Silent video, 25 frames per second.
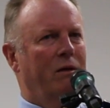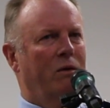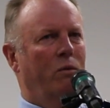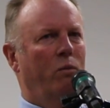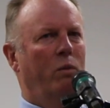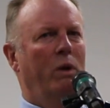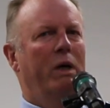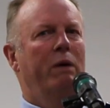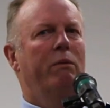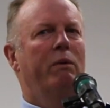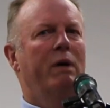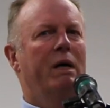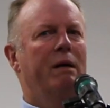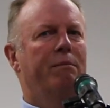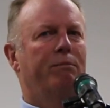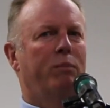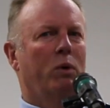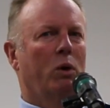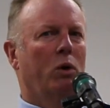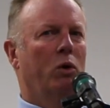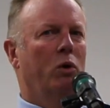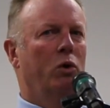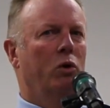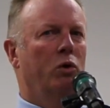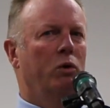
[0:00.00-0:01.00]
We wear
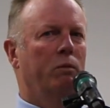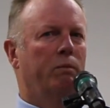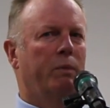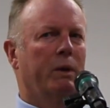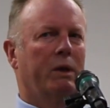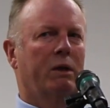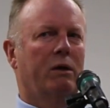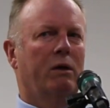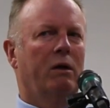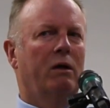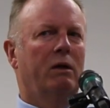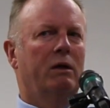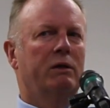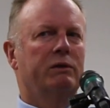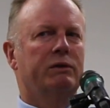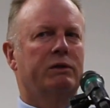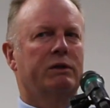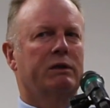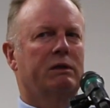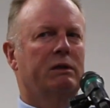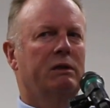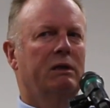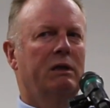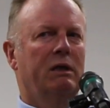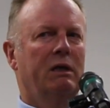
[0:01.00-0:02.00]
blue
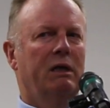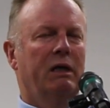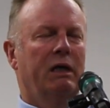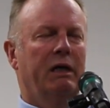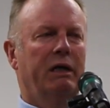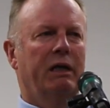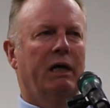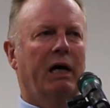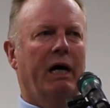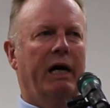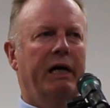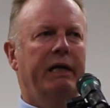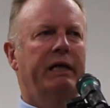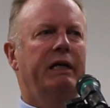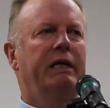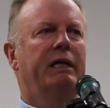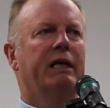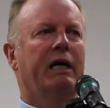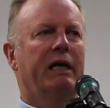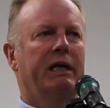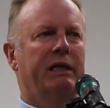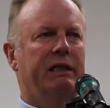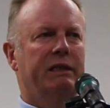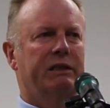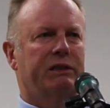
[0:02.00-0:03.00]
because in
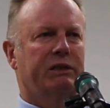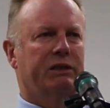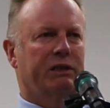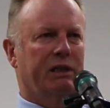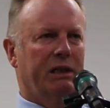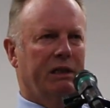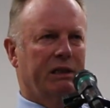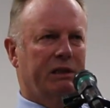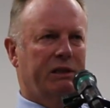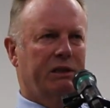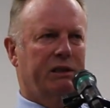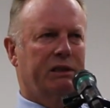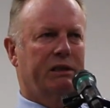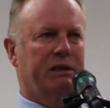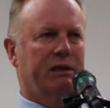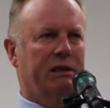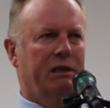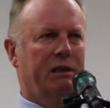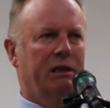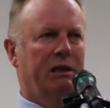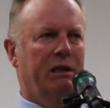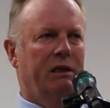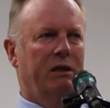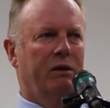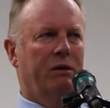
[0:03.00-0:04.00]
1886,
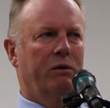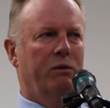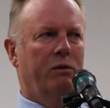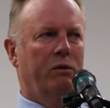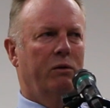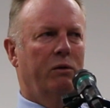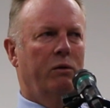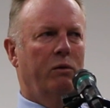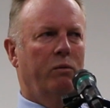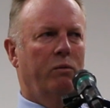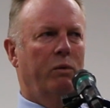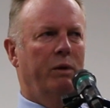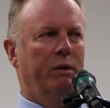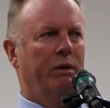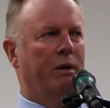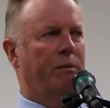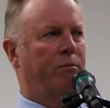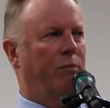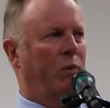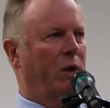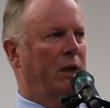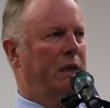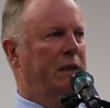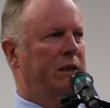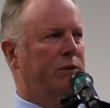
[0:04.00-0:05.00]
when
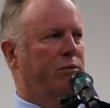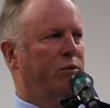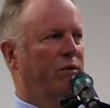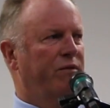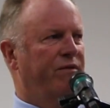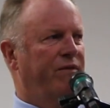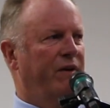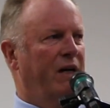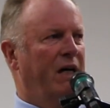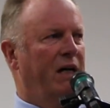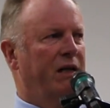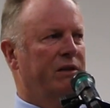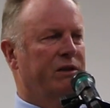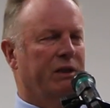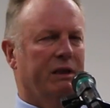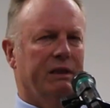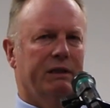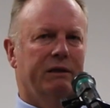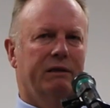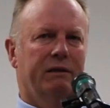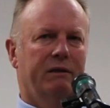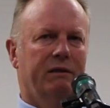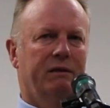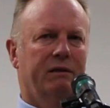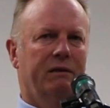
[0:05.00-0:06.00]
the police were
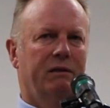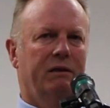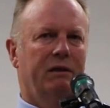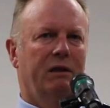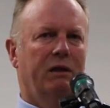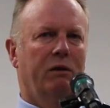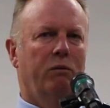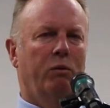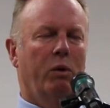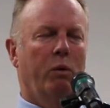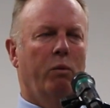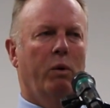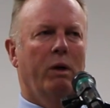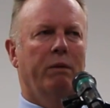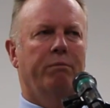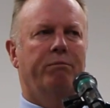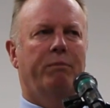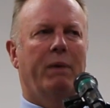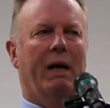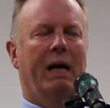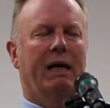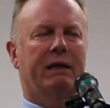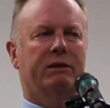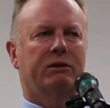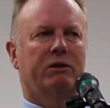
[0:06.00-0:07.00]
founded, we went
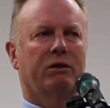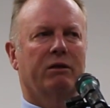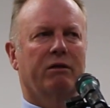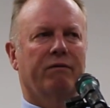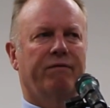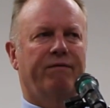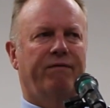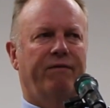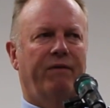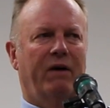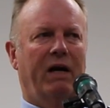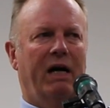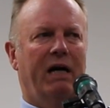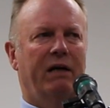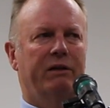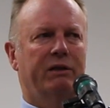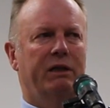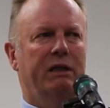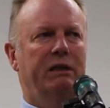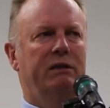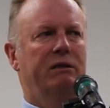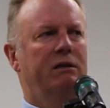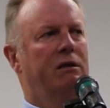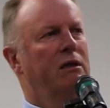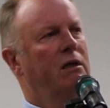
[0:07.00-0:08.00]
back to the
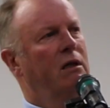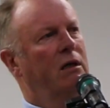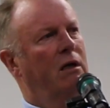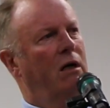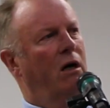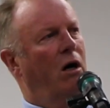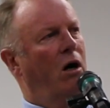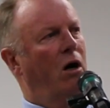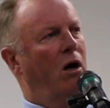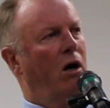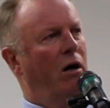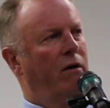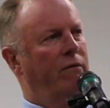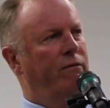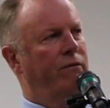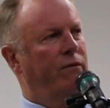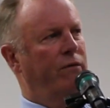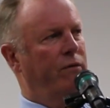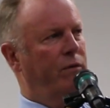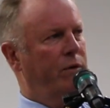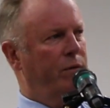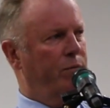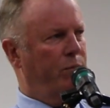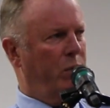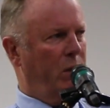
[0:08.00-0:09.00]
founding
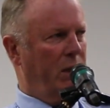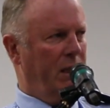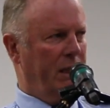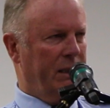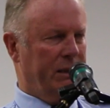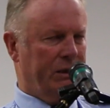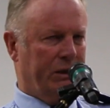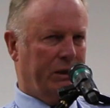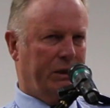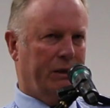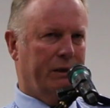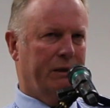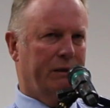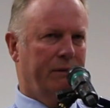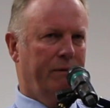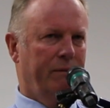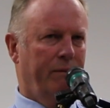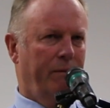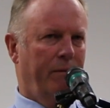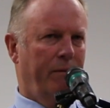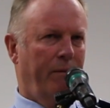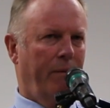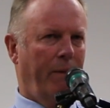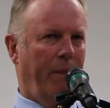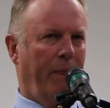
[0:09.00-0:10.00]
of police.
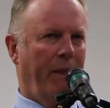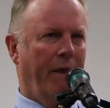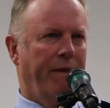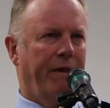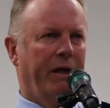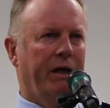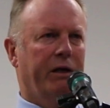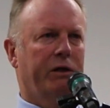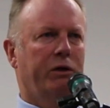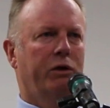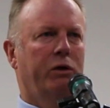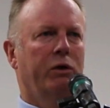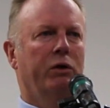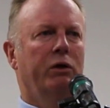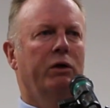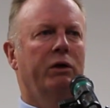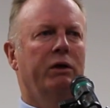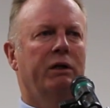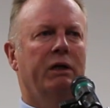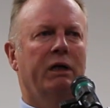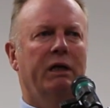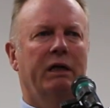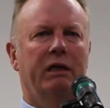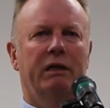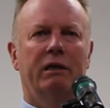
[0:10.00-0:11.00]
And that occurred
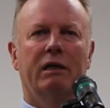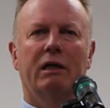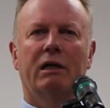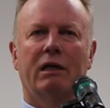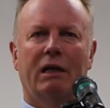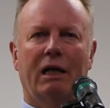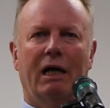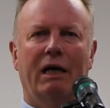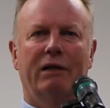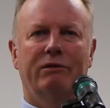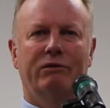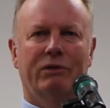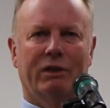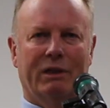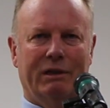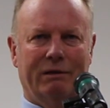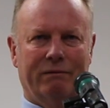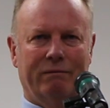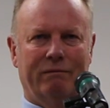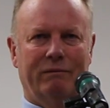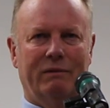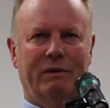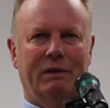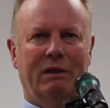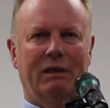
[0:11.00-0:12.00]
in
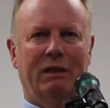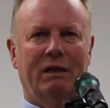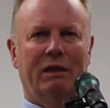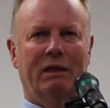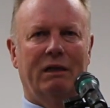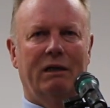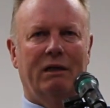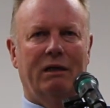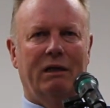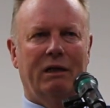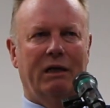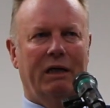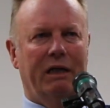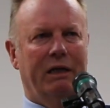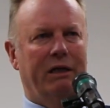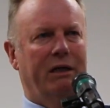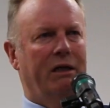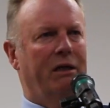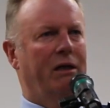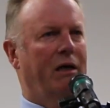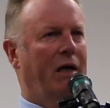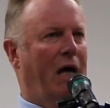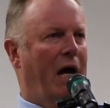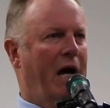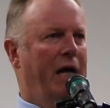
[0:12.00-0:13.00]
London
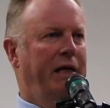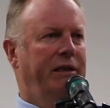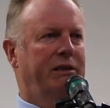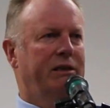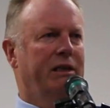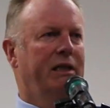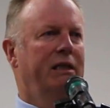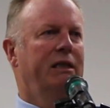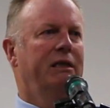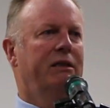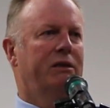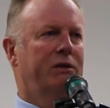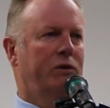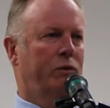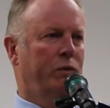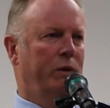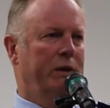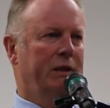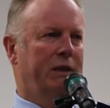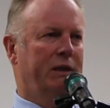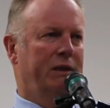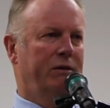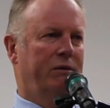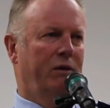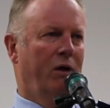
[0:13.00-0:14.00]
in
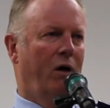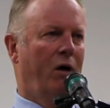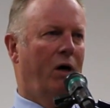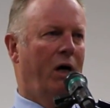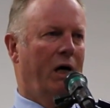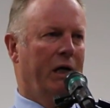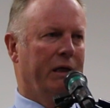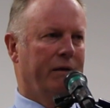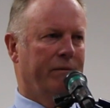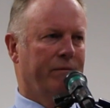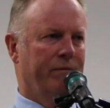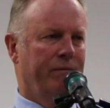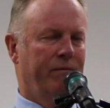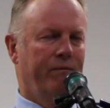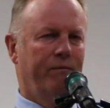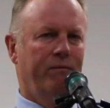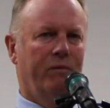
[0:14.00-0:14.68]
1829,